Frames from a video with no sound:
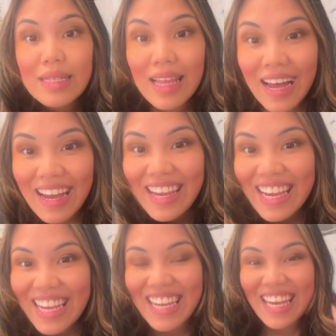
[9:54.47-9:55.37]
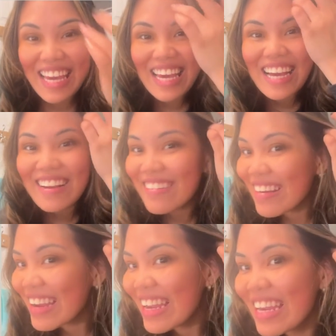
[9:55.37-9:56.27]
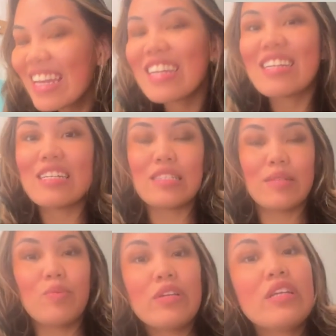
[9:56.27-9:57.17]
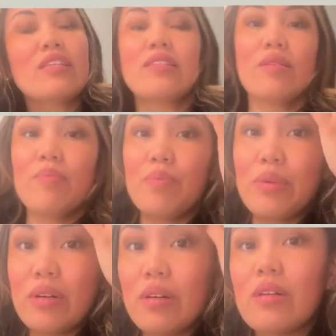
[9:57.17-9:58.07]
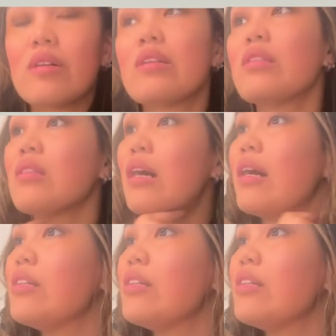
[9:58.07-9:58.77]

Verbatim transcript: like right it's pretty simple i